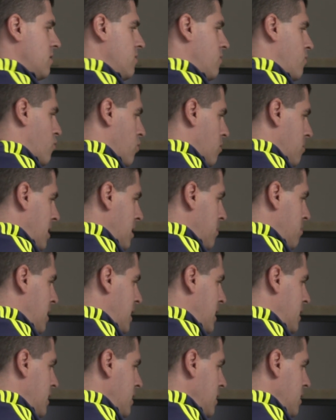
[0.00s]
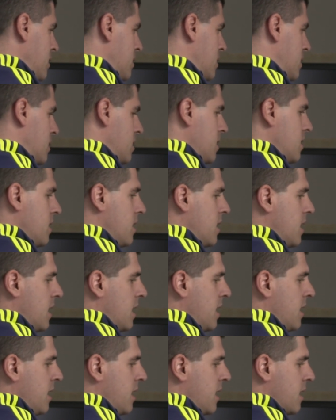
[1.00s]
from my panel,
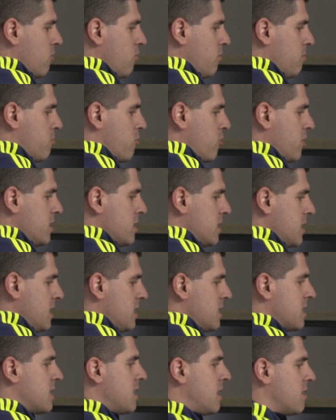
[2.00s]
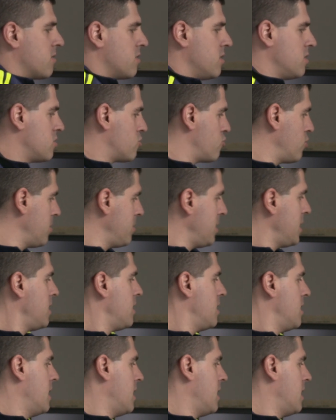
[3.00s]
and I could press start streaming.